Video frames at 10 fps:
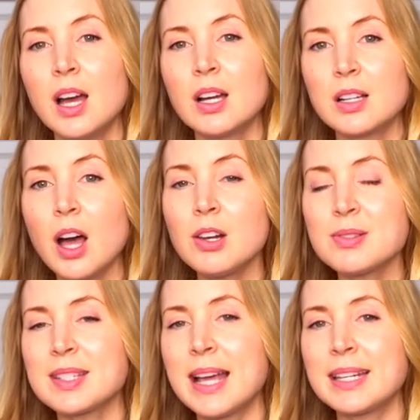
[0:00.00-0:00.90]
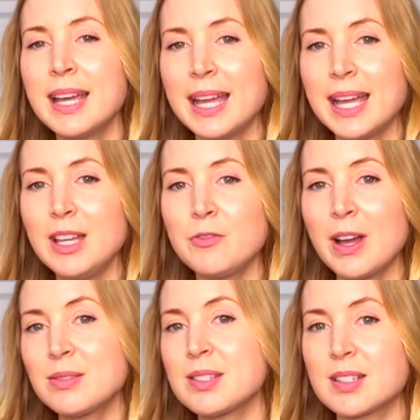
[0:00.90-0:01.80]
Carlos said he
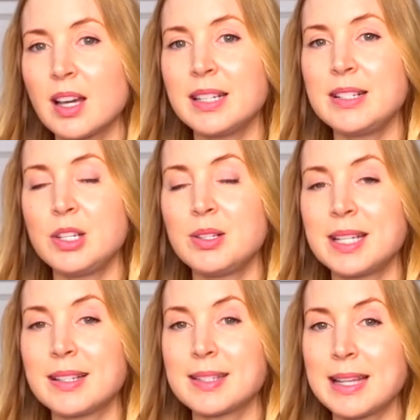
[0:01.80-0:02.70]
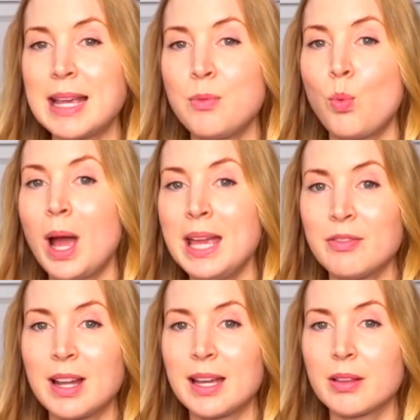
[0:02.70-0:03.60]
found studies using the same
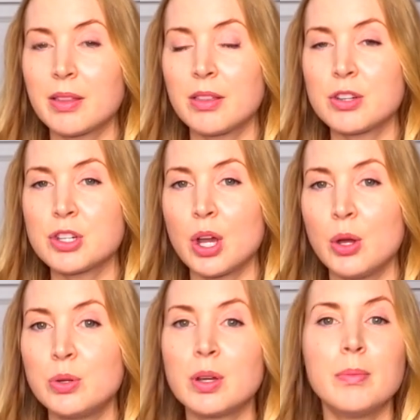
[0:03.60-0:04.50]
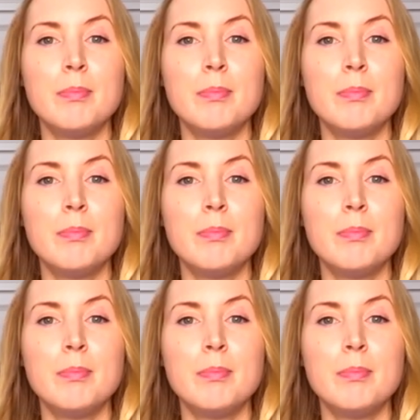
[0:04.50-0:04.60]
wavelength that showed